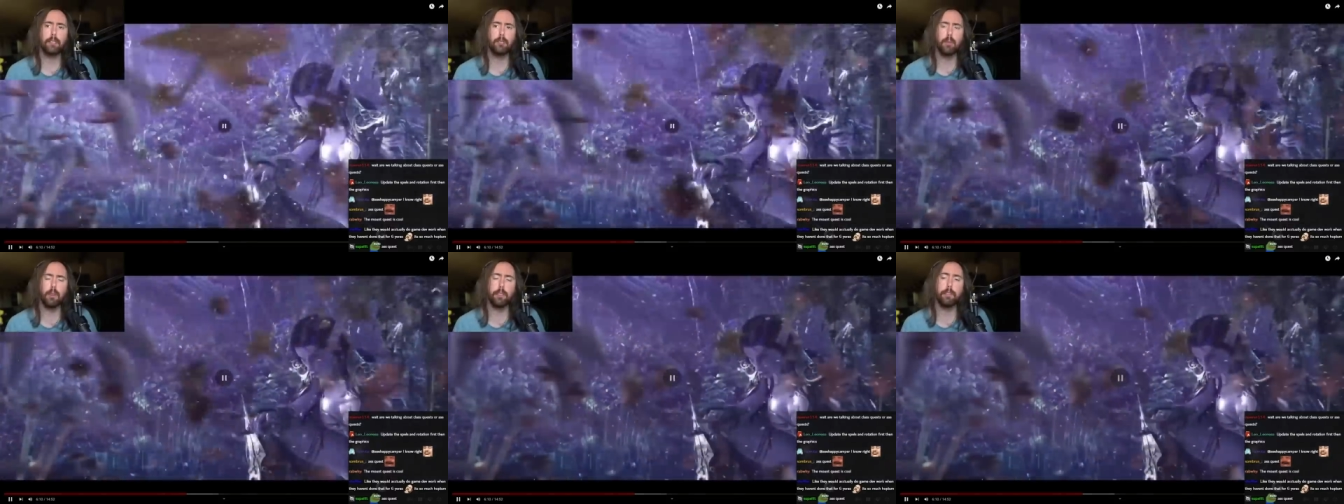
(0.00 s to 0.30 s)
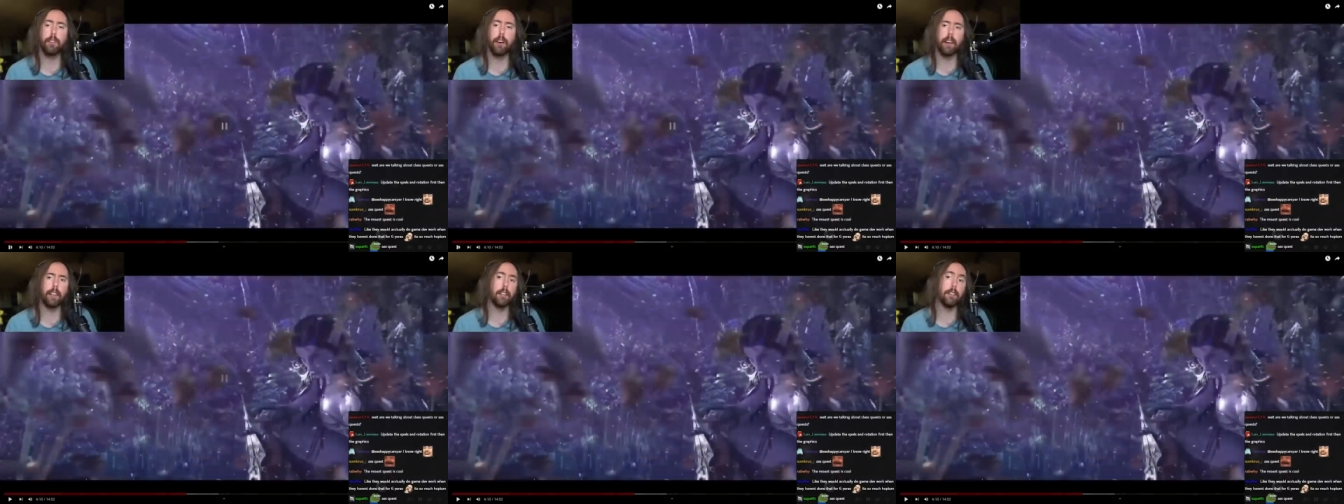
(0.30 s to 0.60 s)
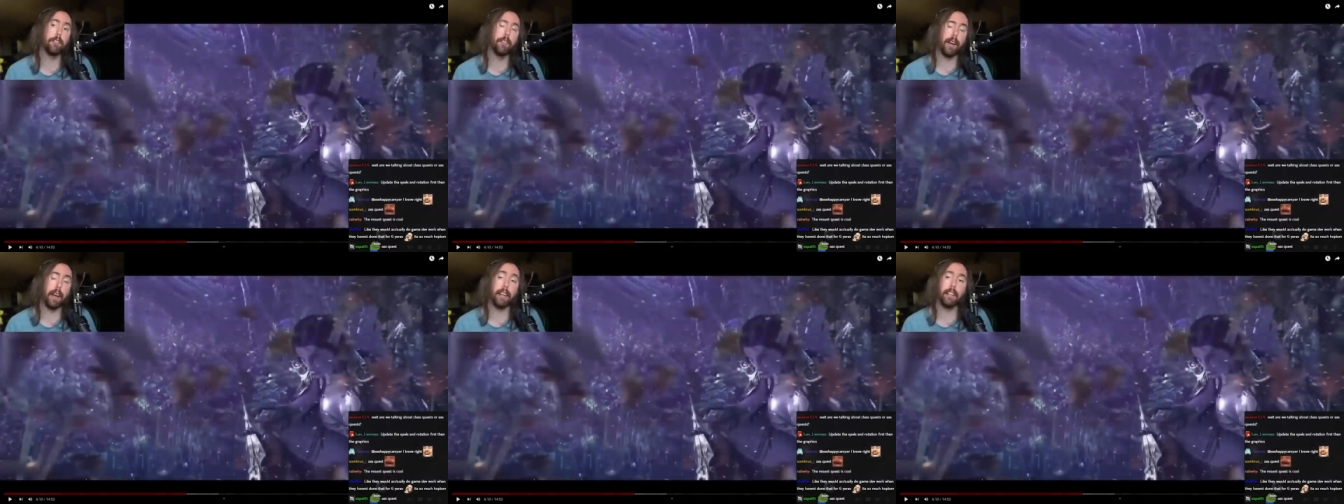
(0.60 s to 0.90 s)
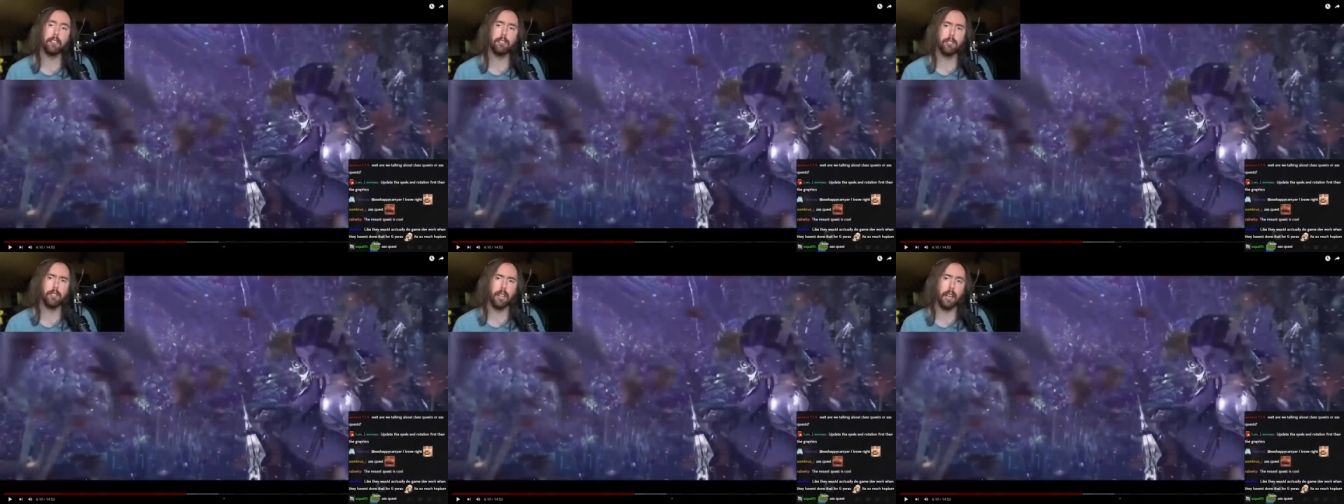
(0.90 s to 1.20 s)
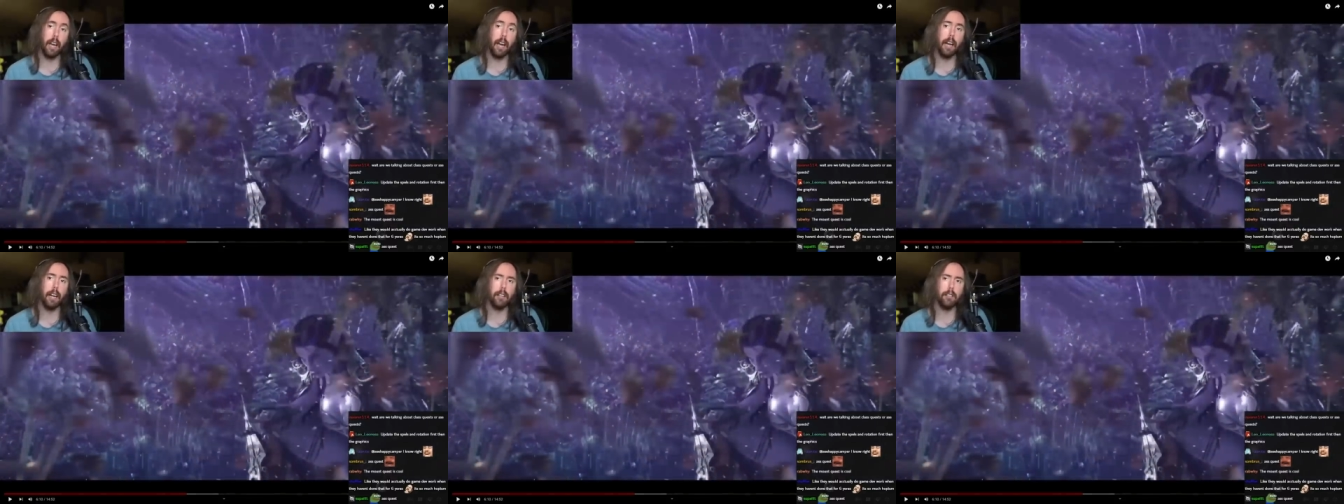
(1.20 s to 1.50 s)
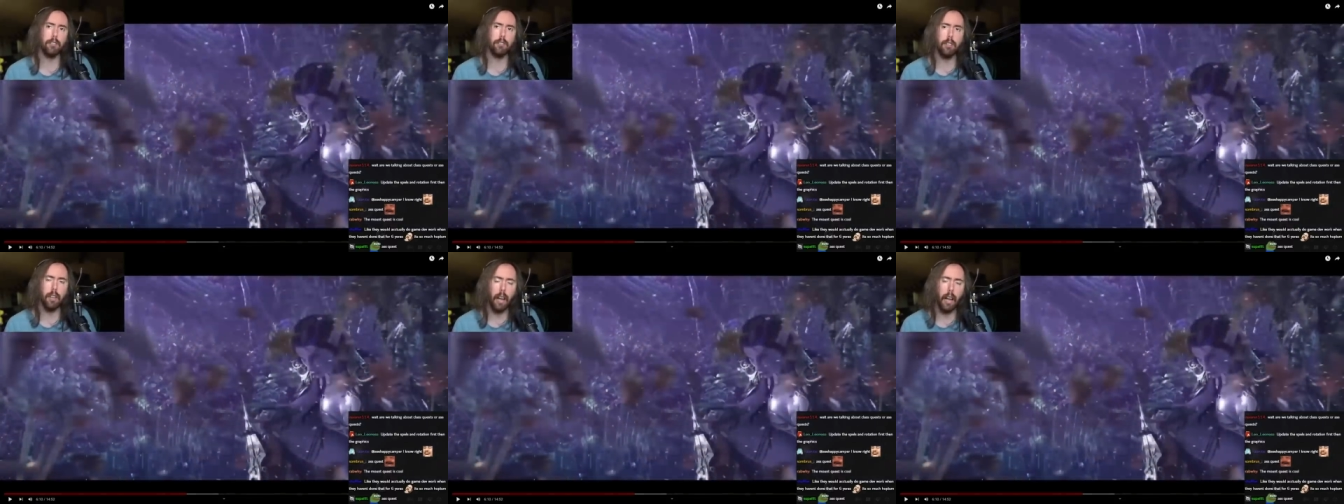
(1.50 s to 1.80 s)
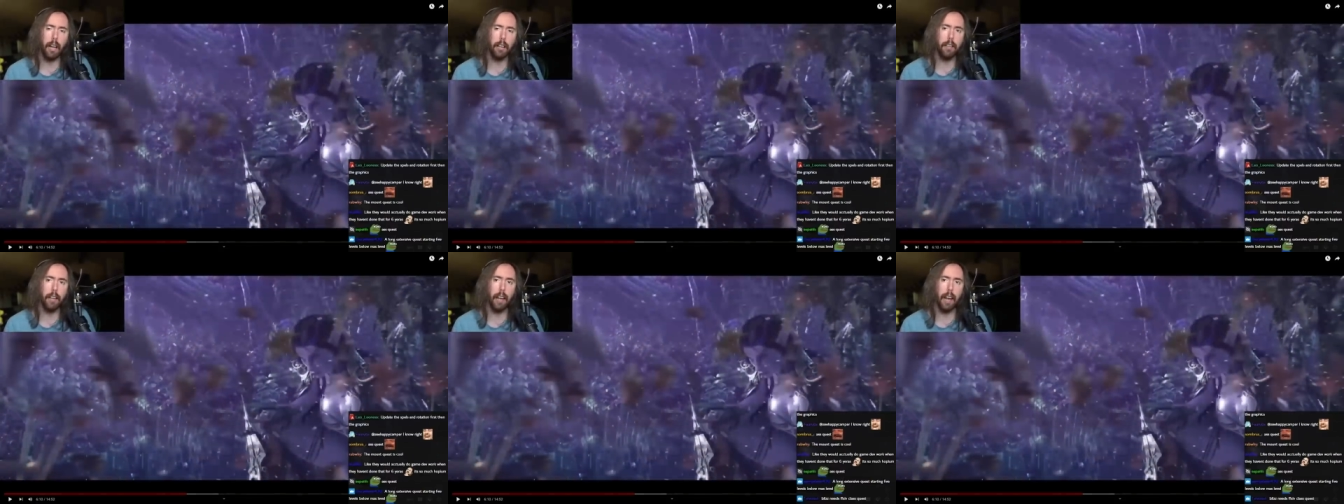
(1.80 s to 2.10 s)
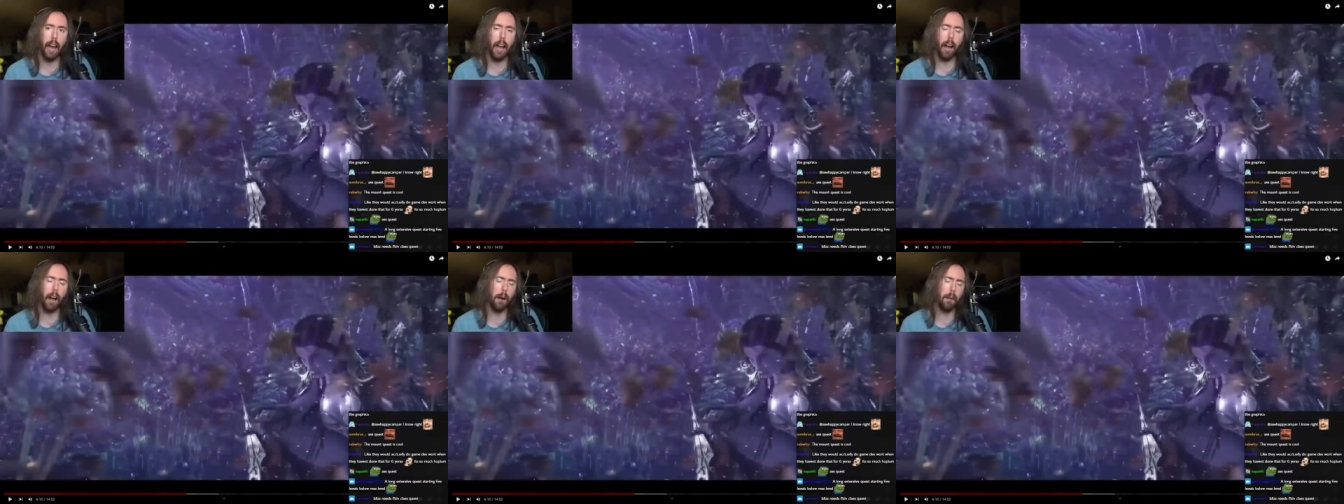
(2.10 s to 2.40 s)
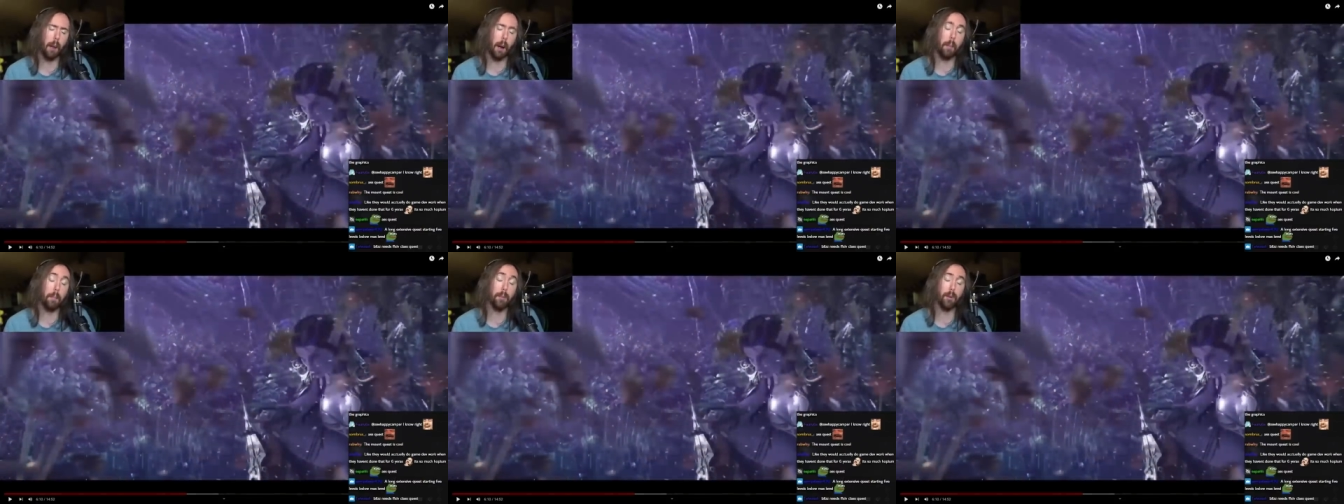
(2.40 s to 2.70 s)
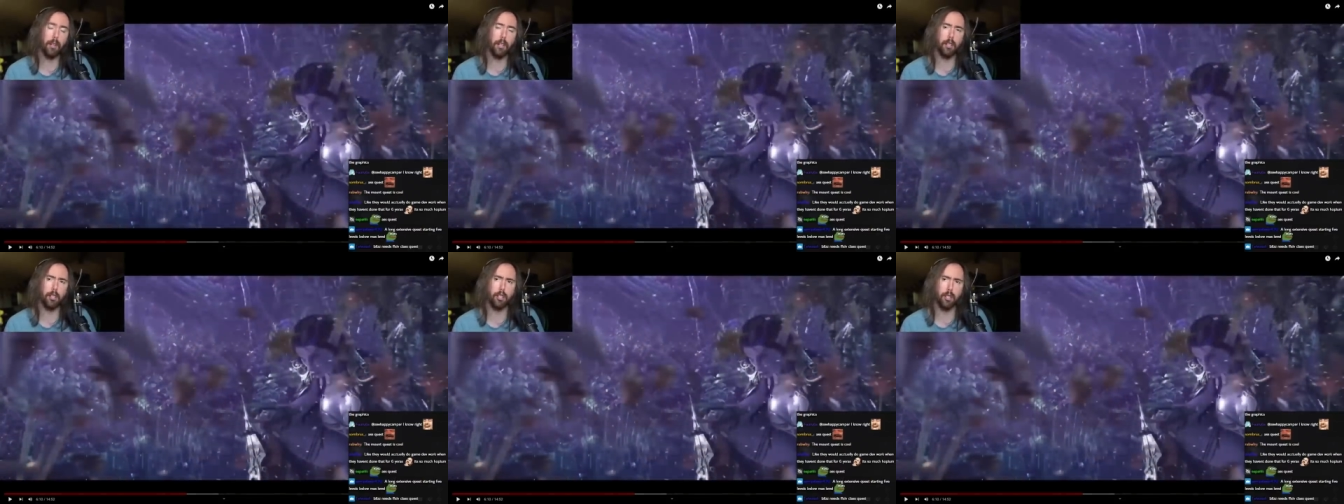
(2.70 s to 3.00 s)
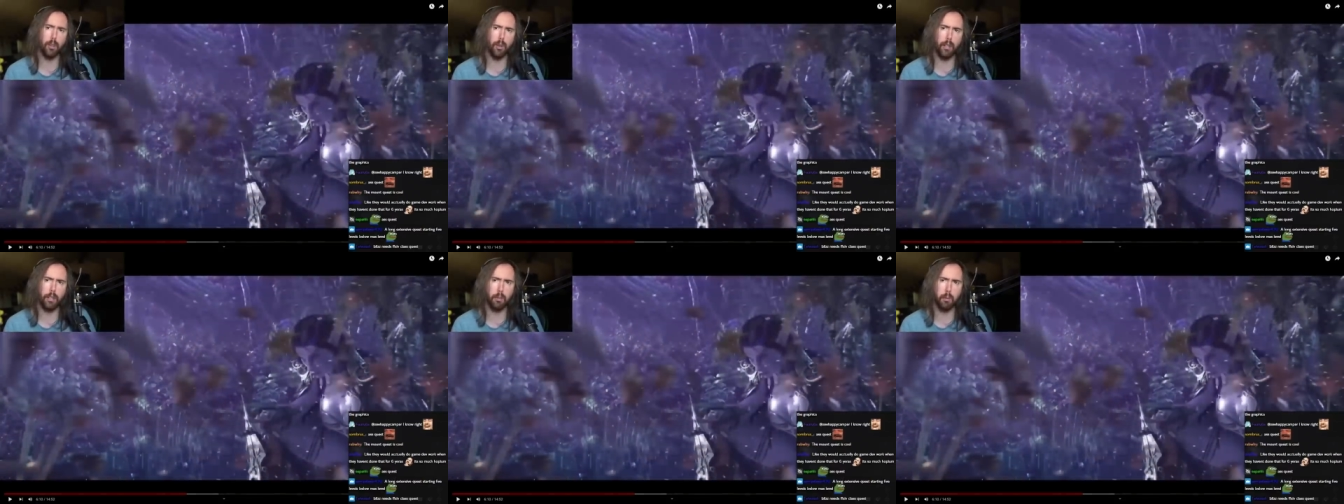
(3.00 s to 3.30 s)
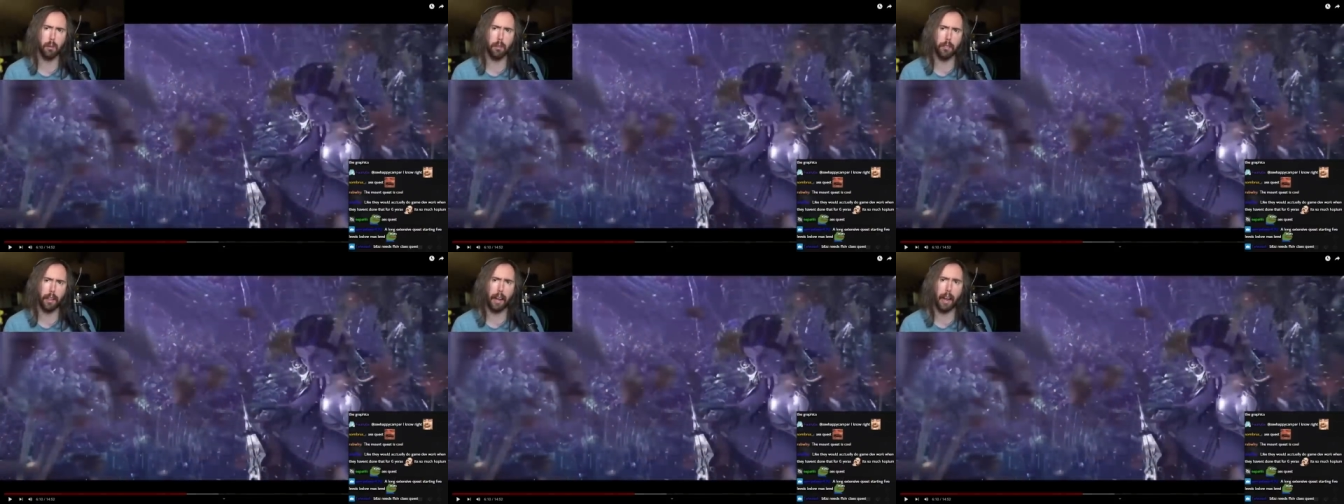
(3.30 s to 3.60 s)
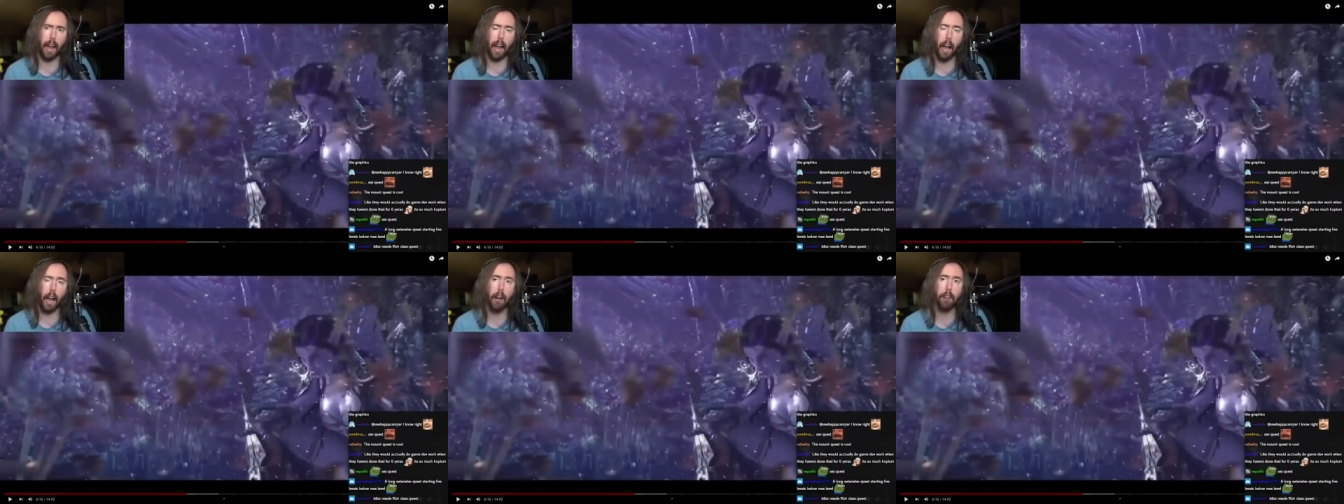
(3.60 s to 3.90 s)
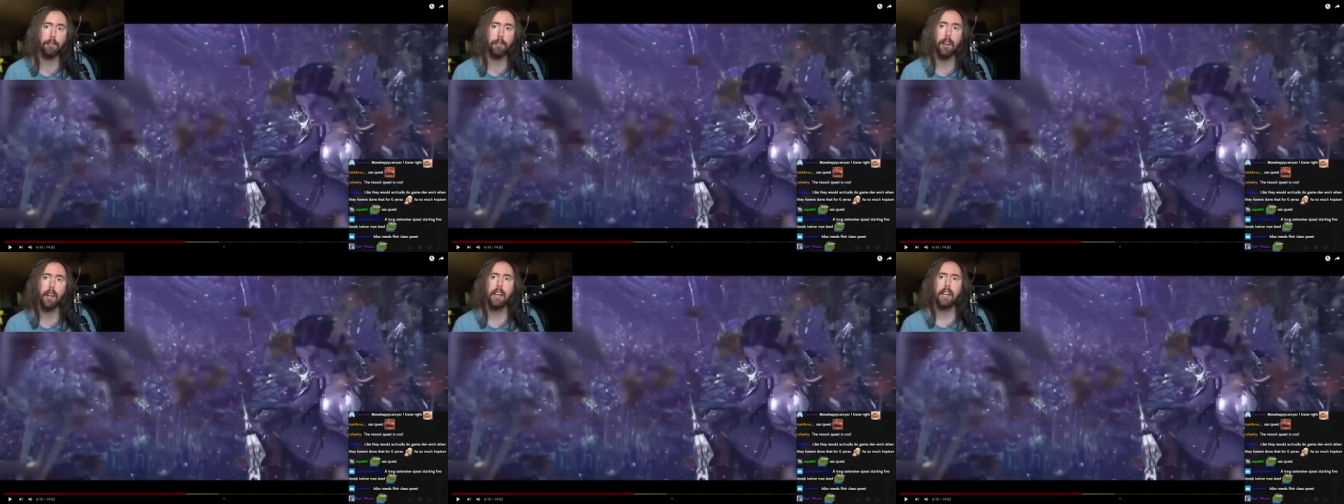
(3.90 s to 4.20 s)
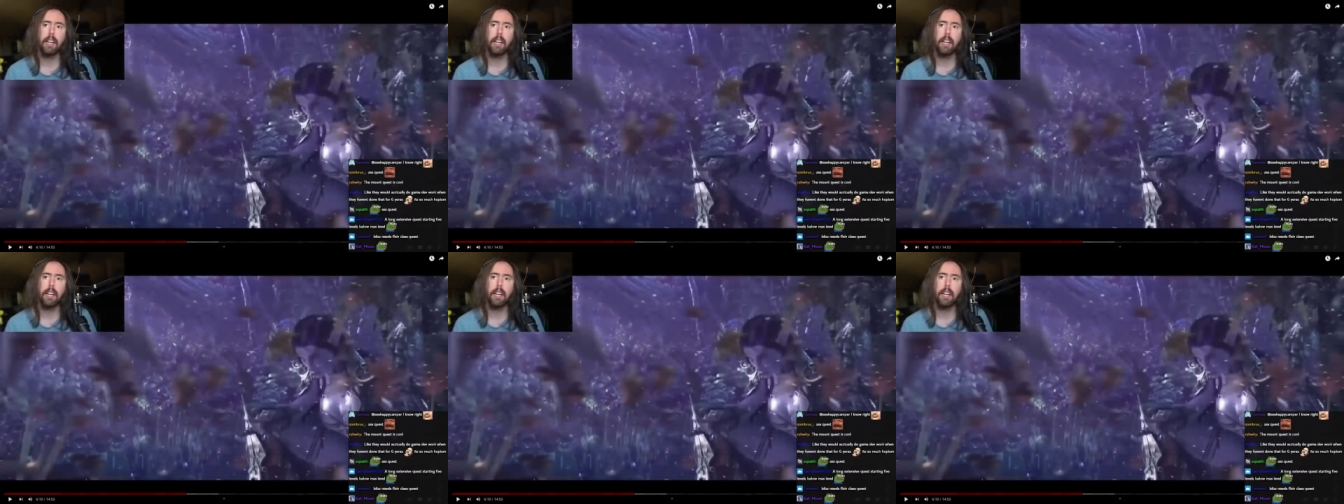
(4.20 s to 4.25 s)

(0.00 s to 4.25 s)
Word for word: what Final Fantasy has, and they I'm pretty sure it's what they have,